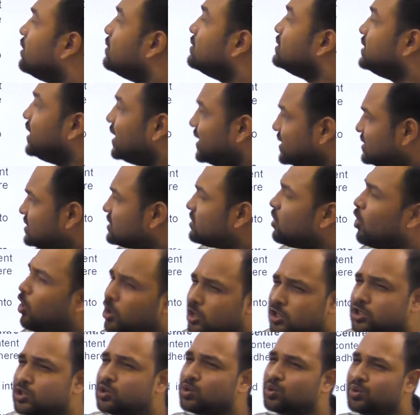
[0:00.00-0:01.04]
this
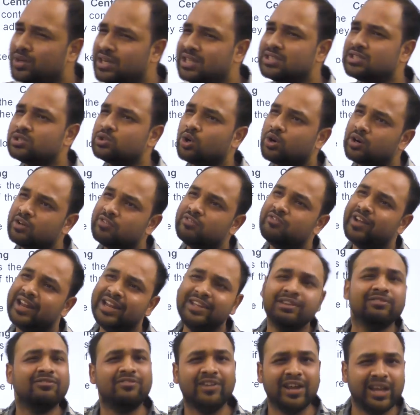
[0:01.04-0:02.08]
also is sort of
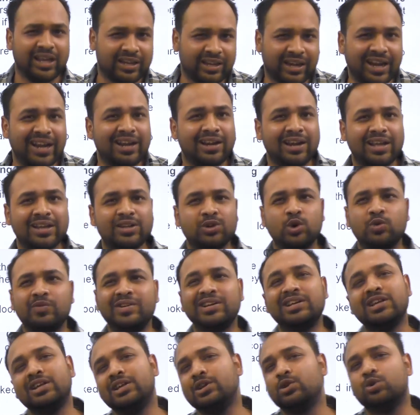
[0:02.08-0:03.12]
very vague, right? Like no
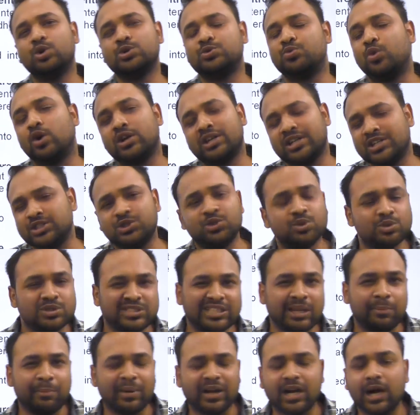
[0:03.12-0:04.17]
one really knows what
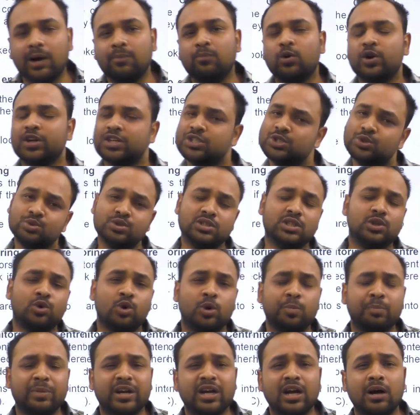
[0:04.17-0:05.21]
issues they pick up, what issues they
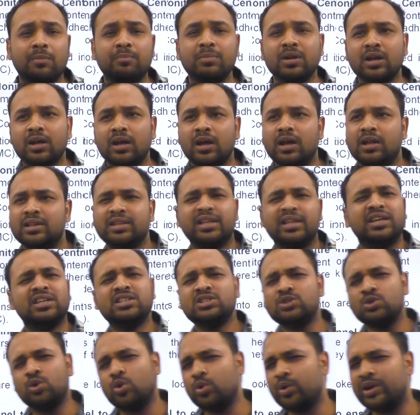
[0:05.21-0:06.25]
don't pick up. There
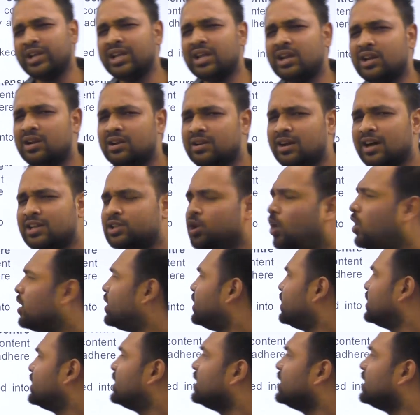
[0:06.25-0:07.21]
is no real authority